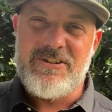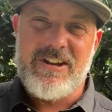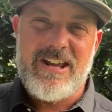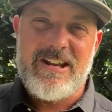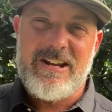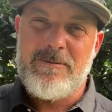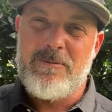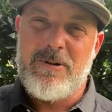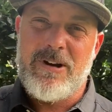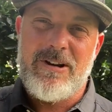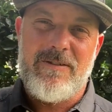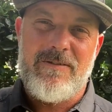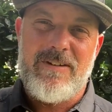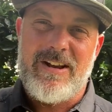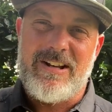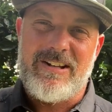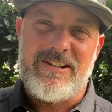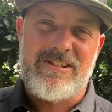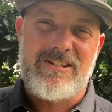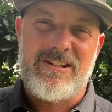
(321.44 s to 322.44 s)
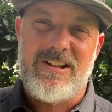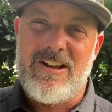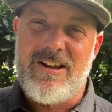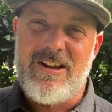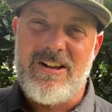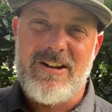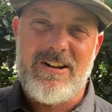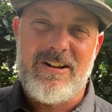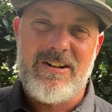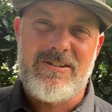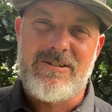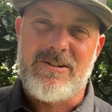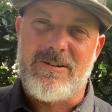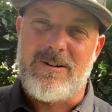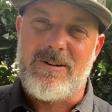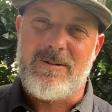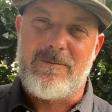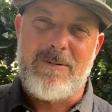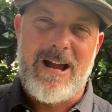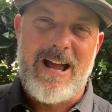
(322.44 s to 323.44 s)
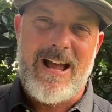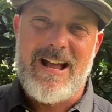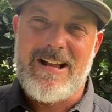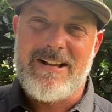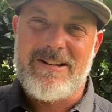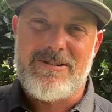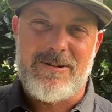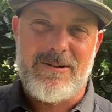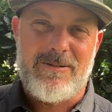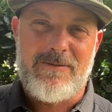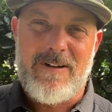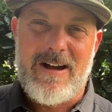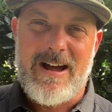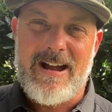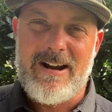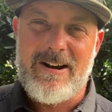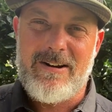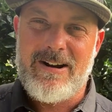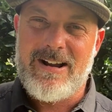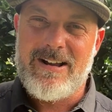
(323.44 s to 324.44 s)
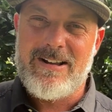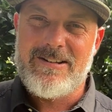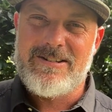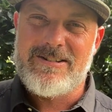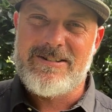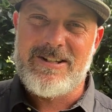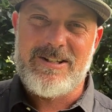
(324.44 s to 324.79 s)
getting rid of any slugs or rats or fire ants.